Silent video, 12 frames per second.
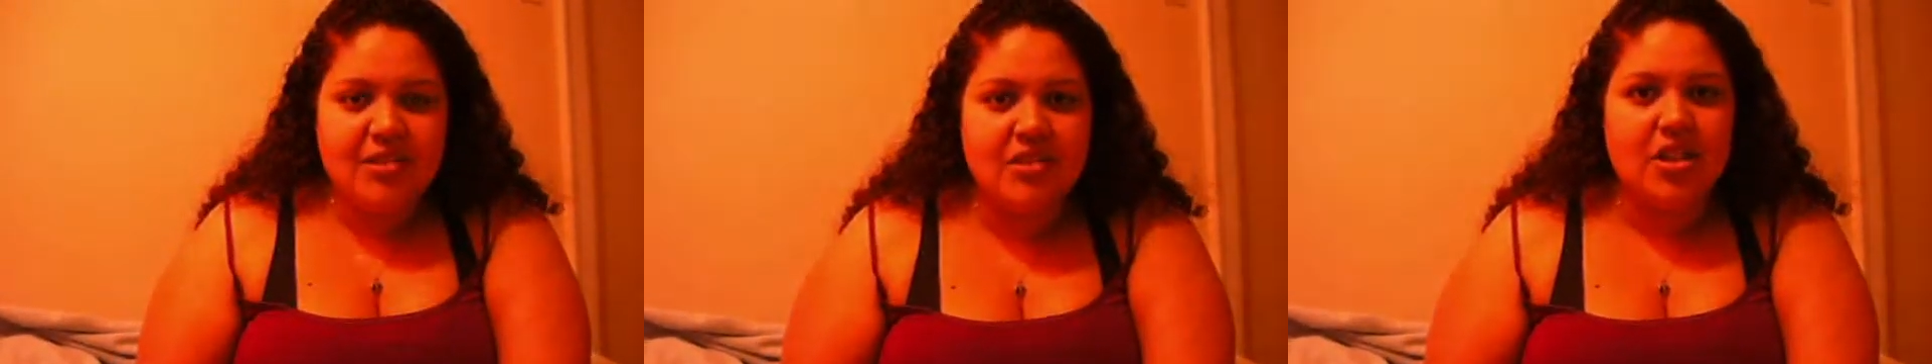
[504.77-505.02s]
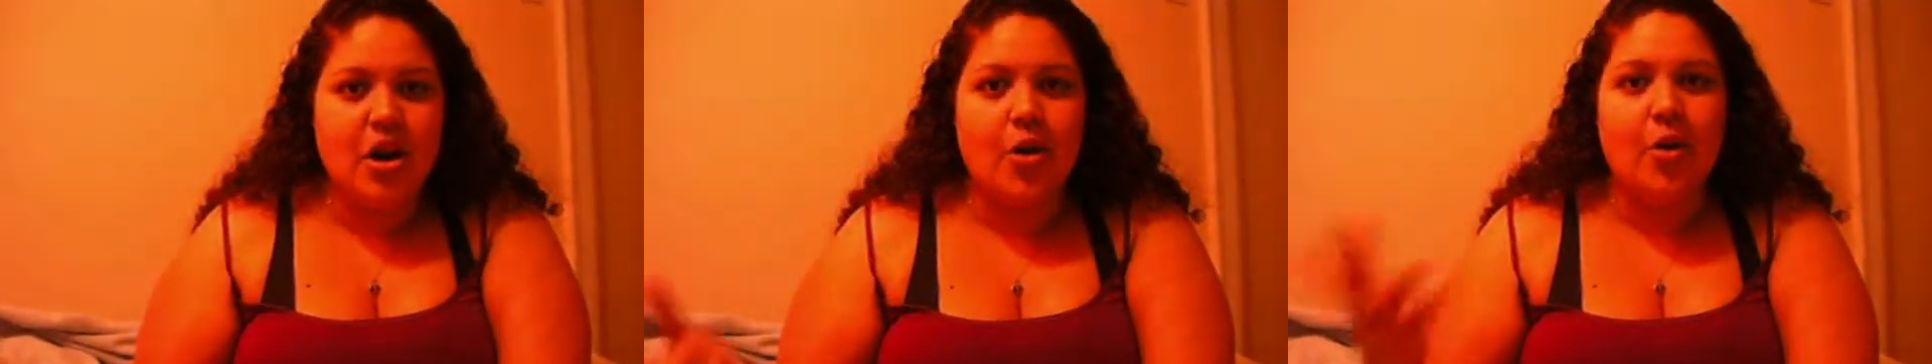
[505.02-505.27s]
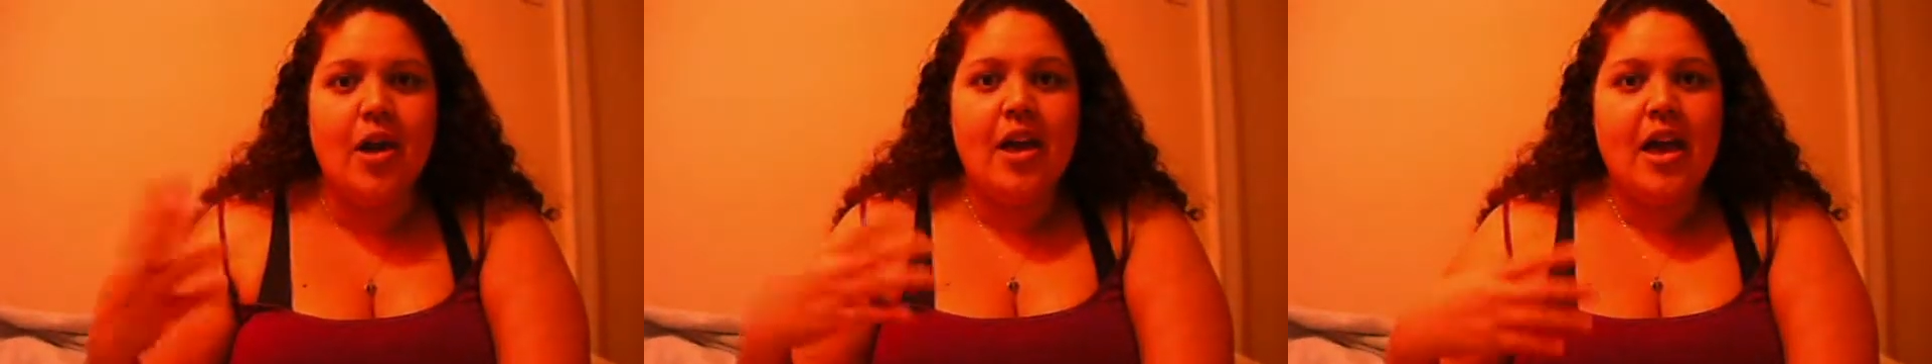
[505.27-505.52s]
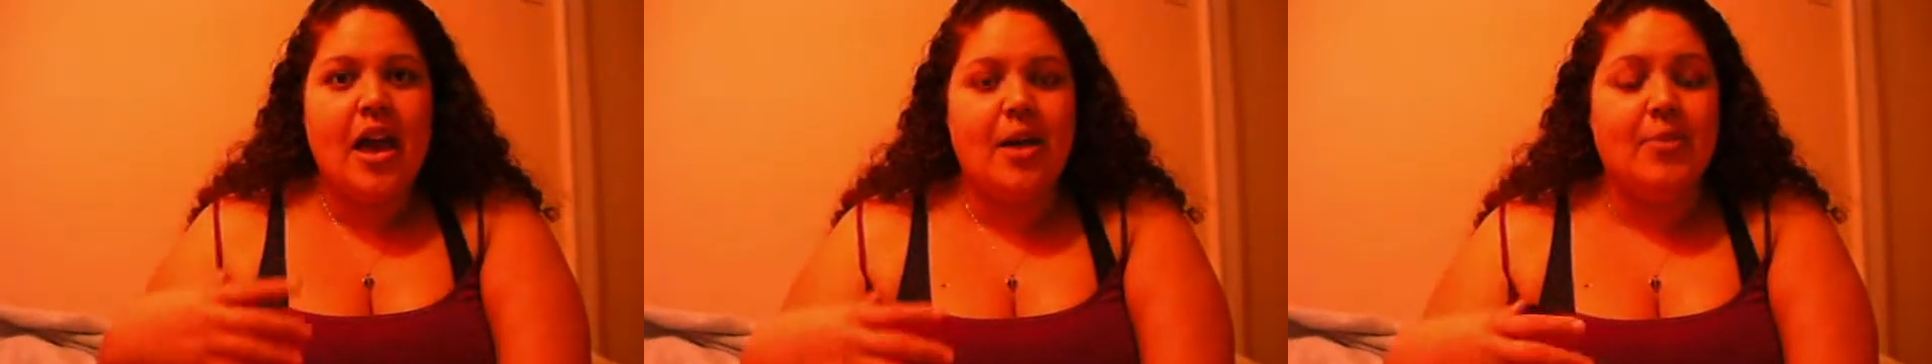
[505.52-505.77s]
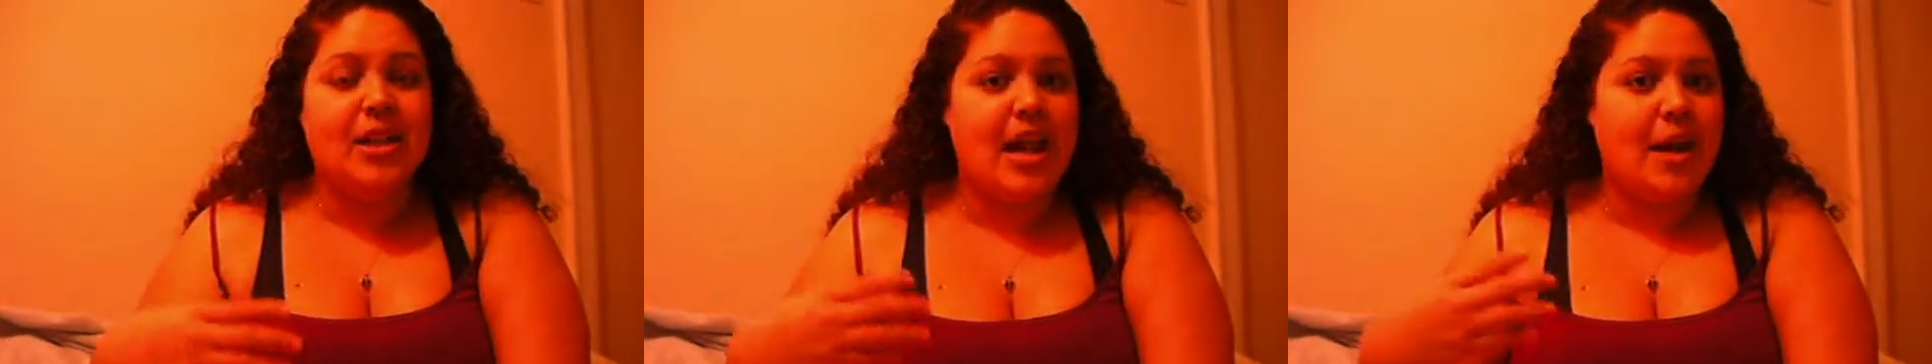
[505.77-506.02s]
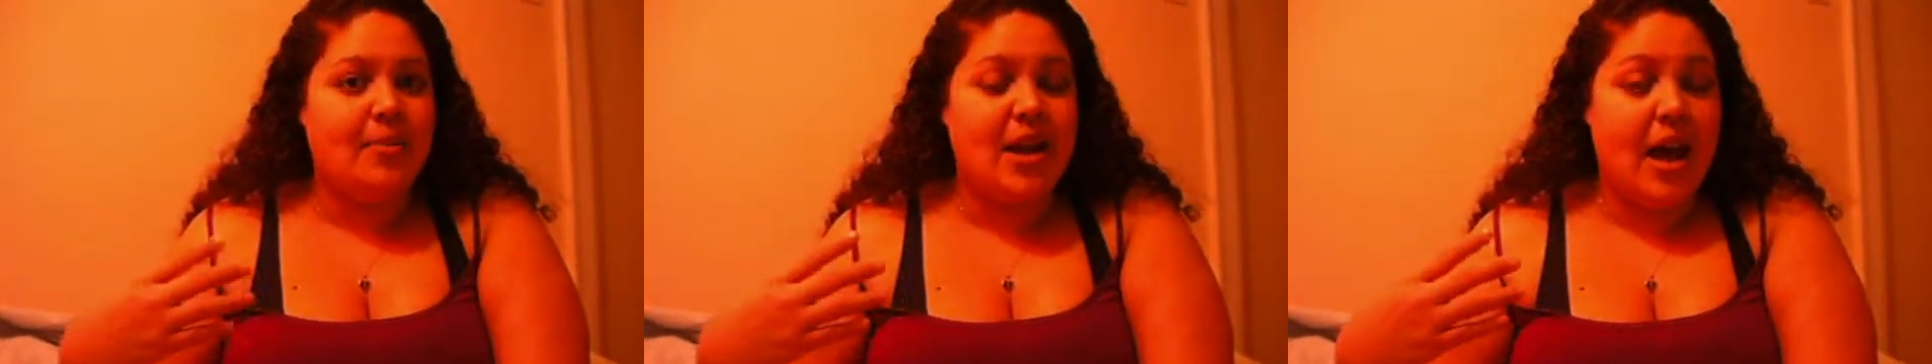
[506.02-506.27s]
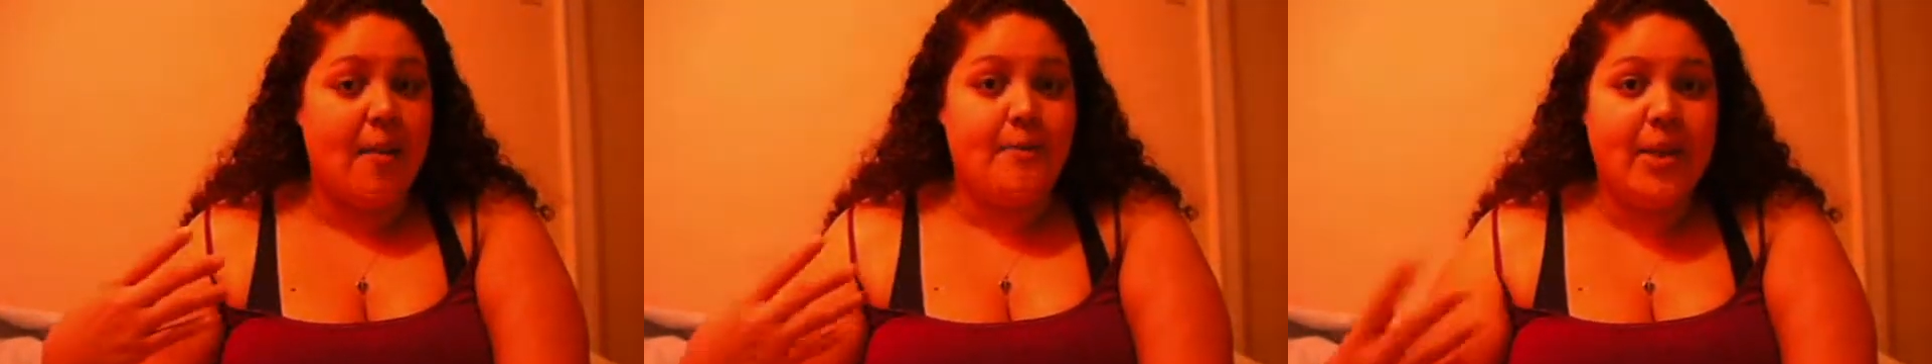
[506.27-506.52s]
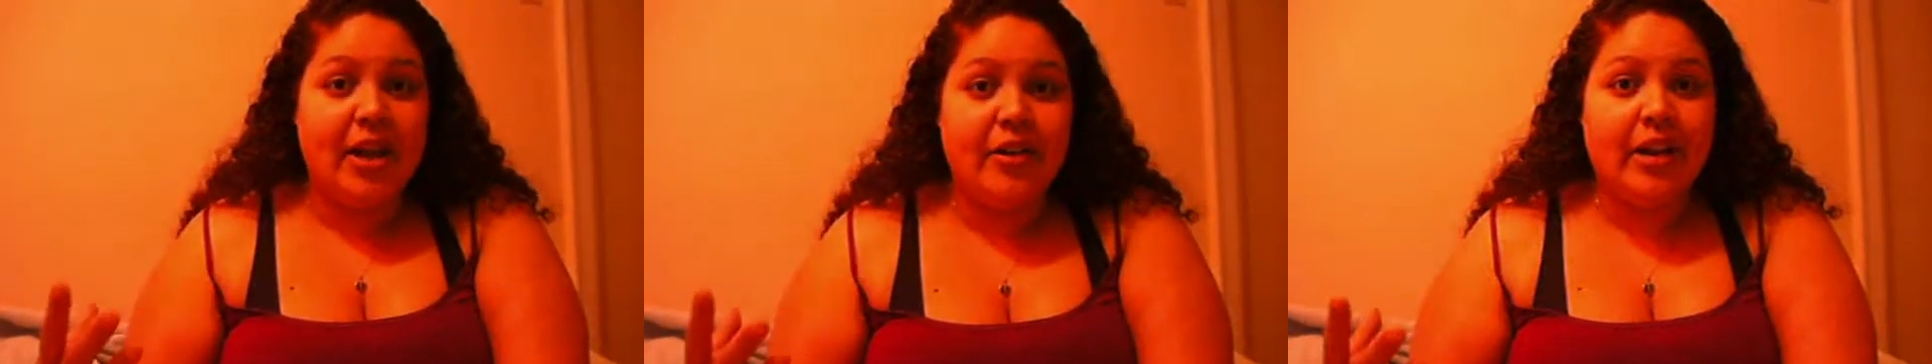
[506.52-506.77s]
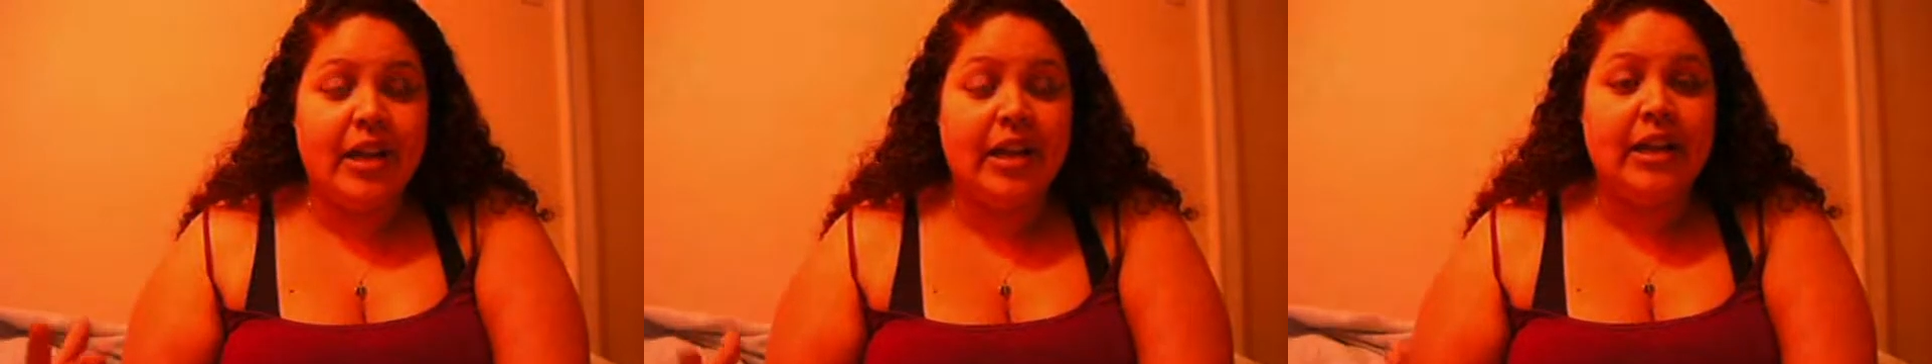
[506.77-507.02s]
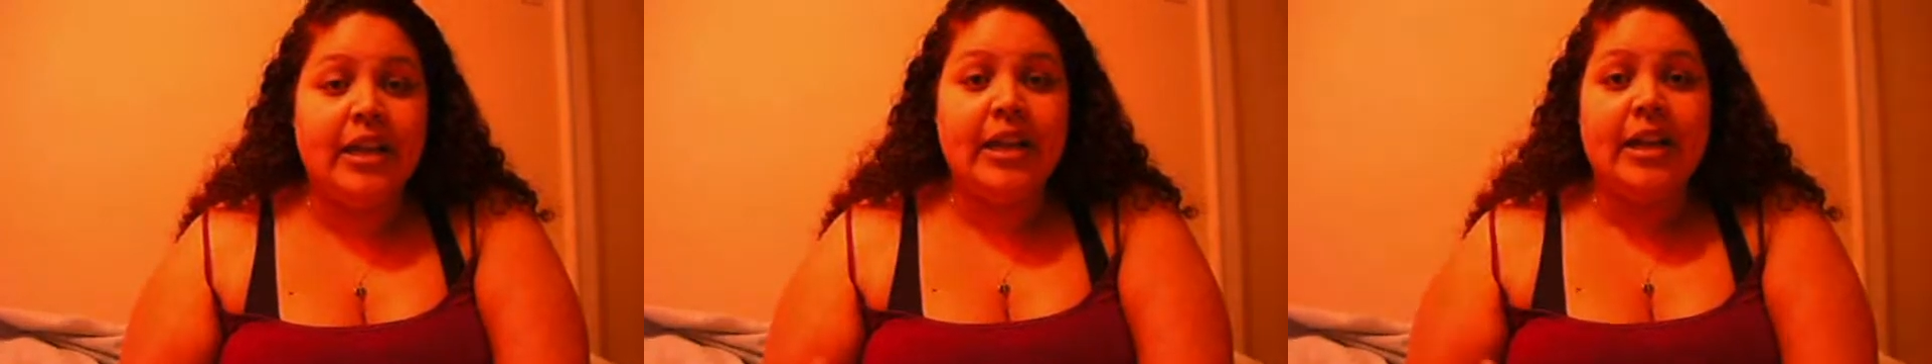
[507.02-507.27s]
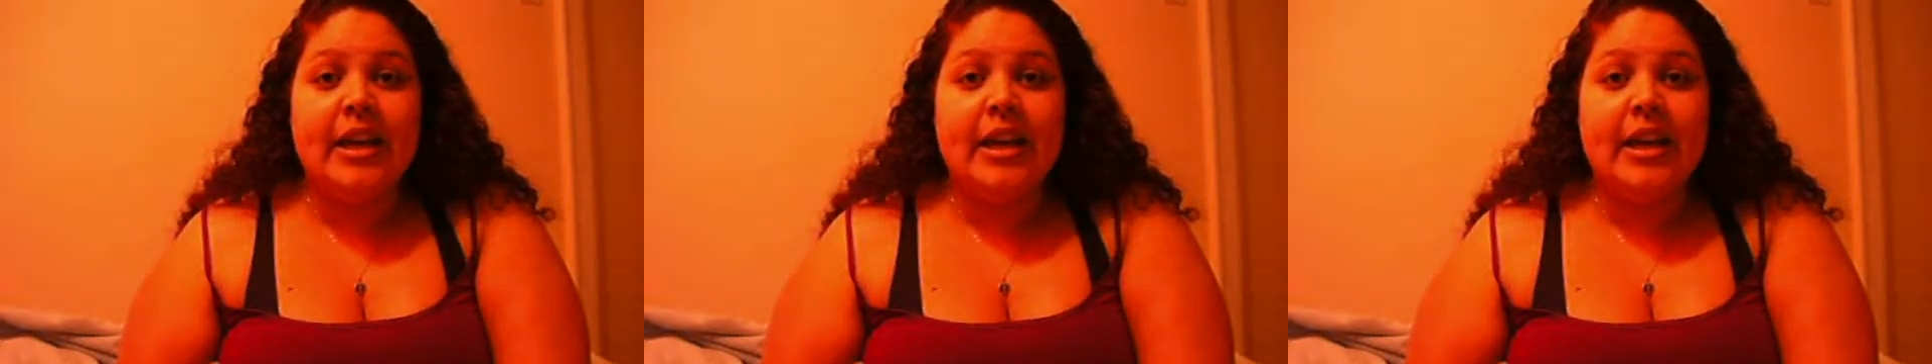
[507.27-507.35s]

So, I'm not married,